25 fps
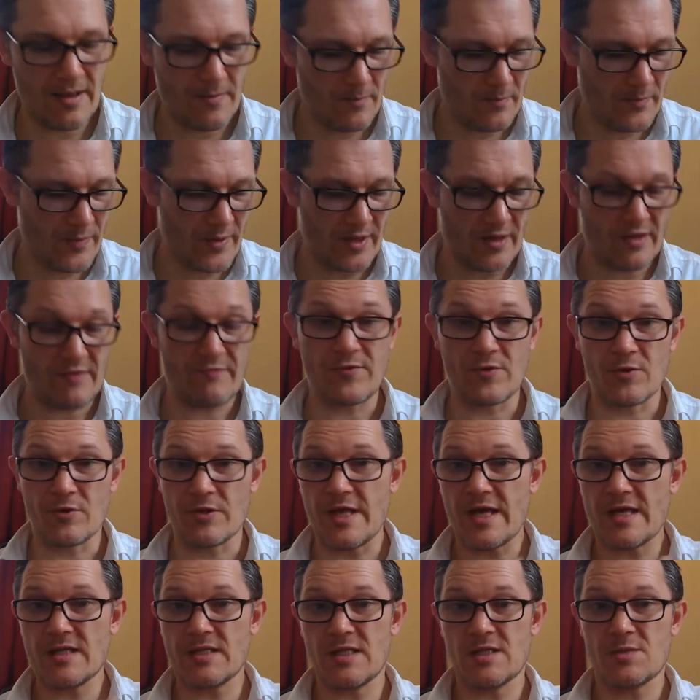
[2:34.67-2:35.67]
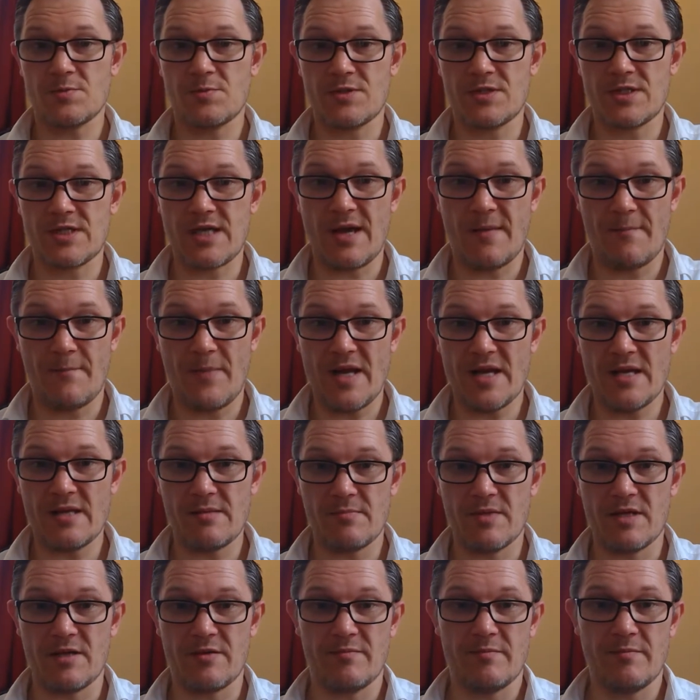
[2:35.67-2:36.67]
but if you're that desperate to get a Benny
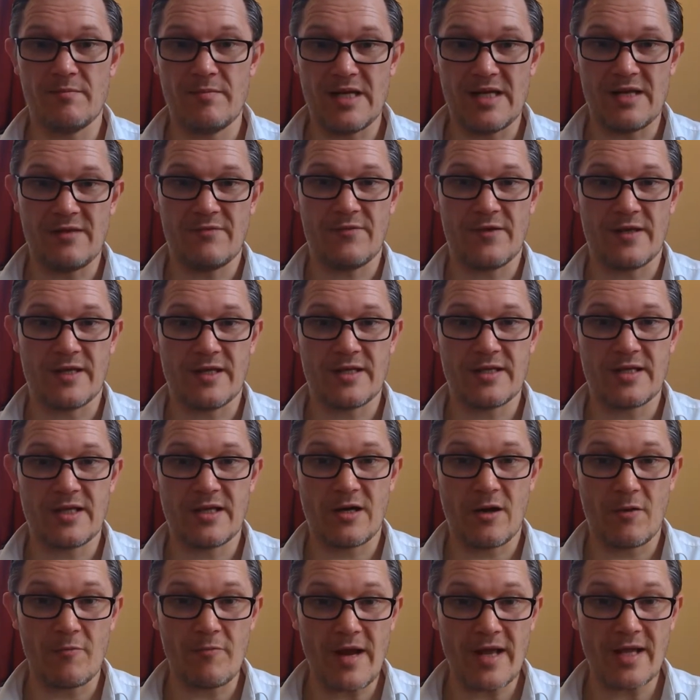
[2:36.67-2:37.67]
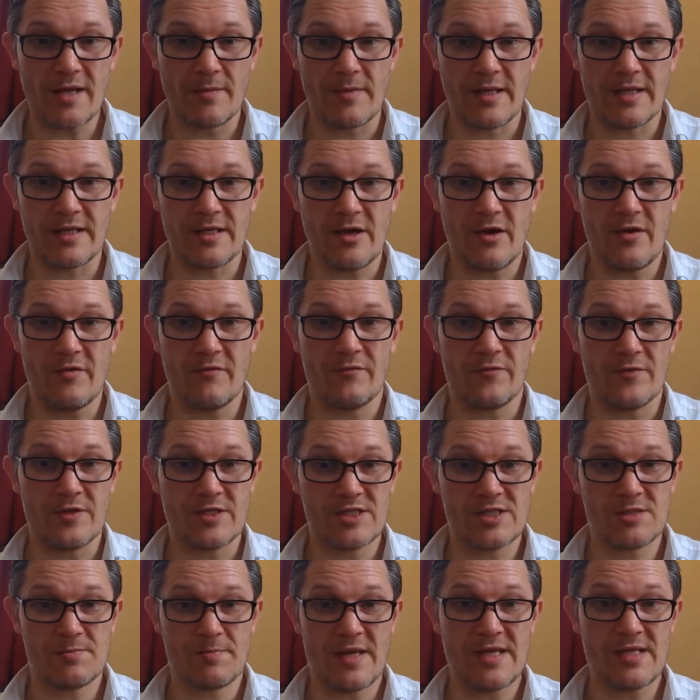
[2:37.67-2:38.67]
minifigure, then I recommend going for his
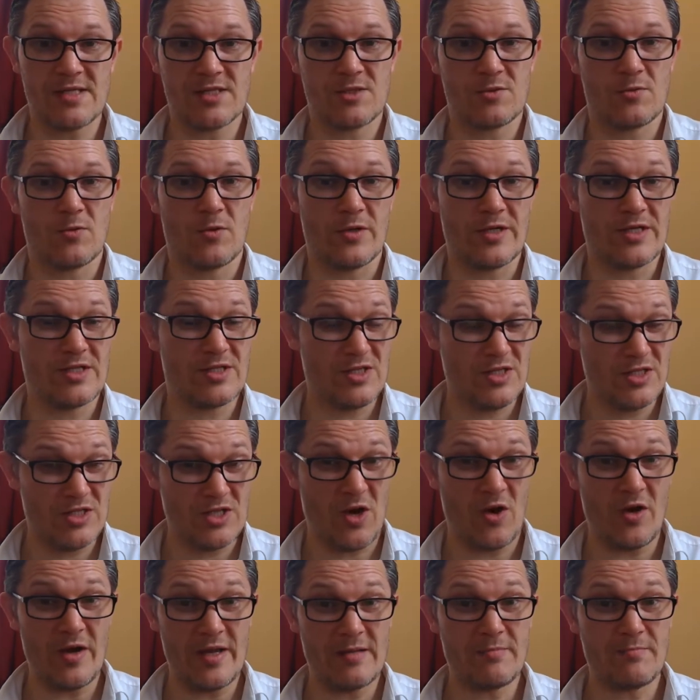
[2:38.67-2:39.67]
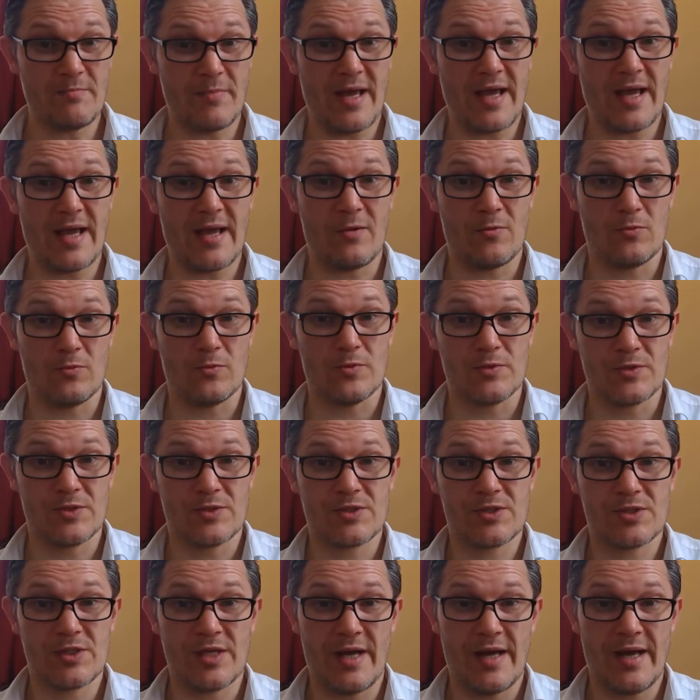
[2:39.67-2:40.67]
Space Squad. It's
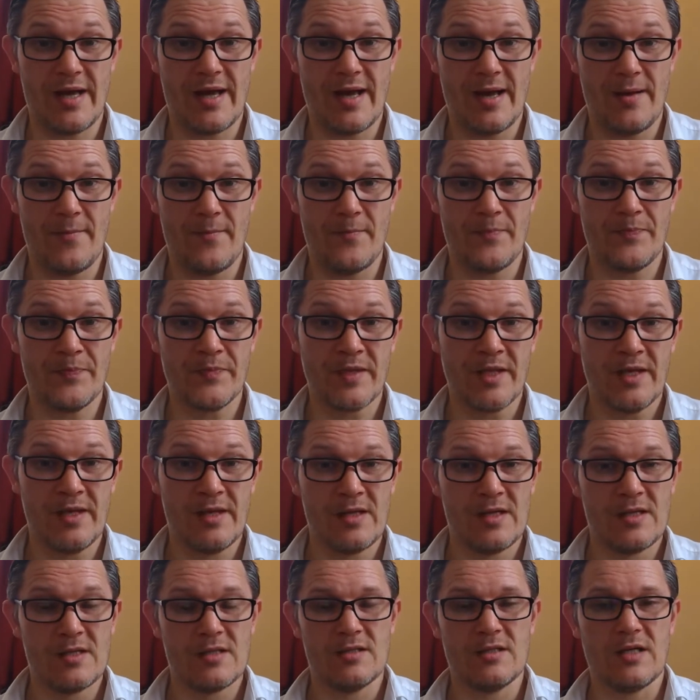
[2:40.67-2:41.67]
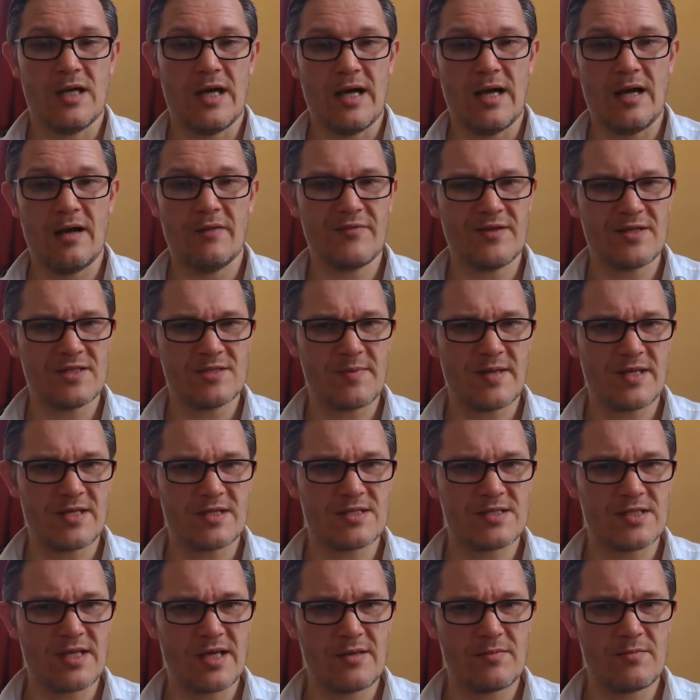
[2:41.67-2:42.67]
£9. I think it's about the
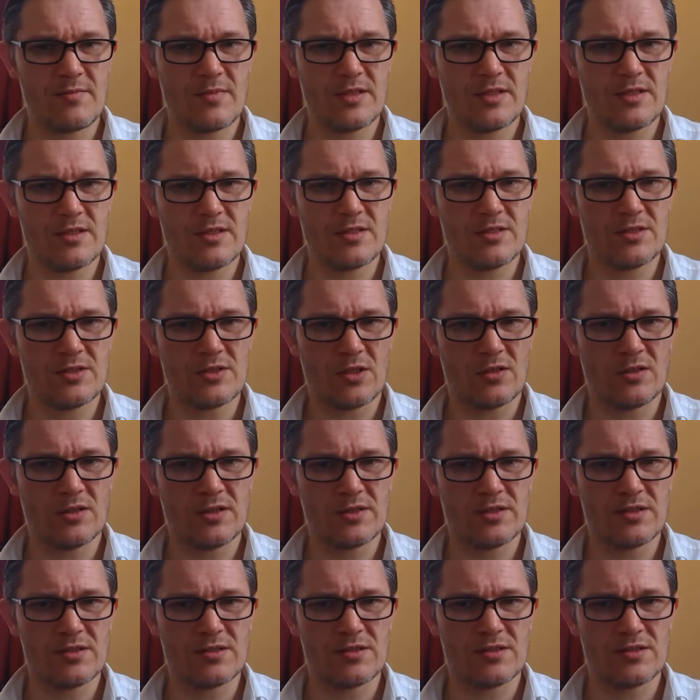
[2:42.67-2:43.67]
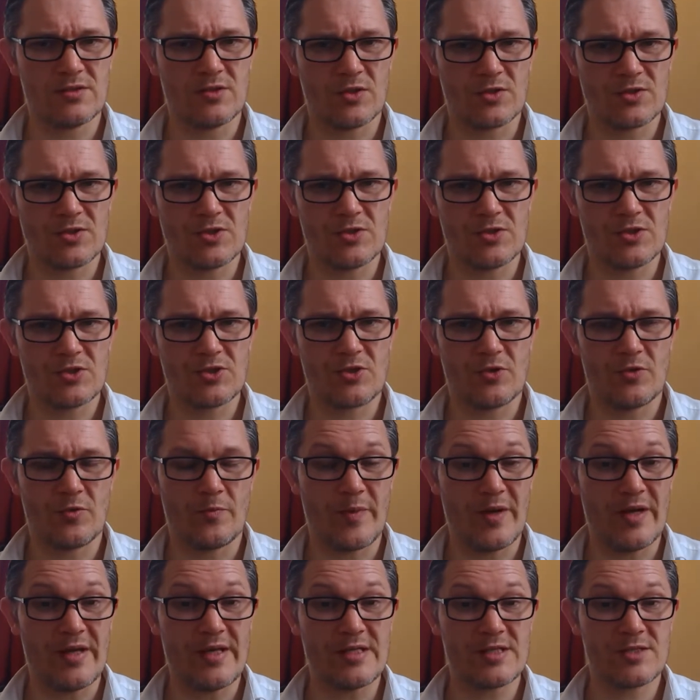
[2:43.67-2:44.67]
same in dollars, not too sure,
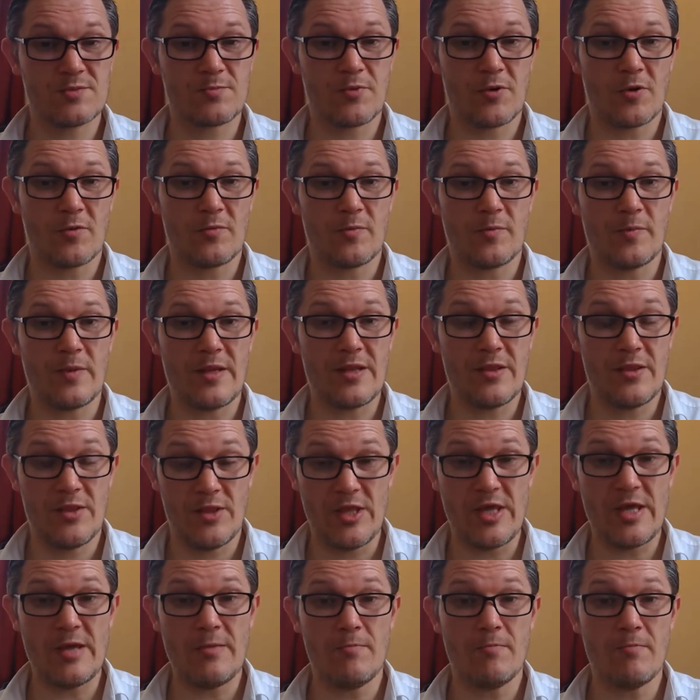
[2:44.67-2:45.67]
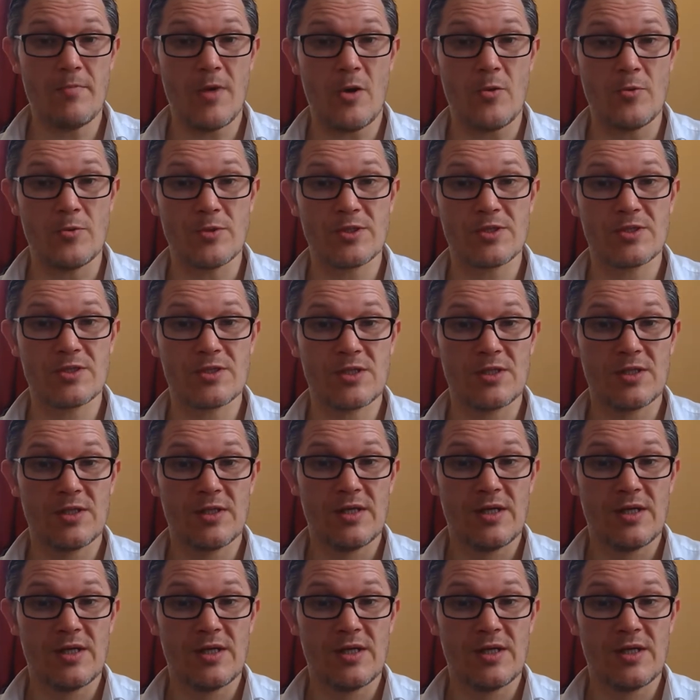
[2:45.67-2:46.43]
but it's probably the most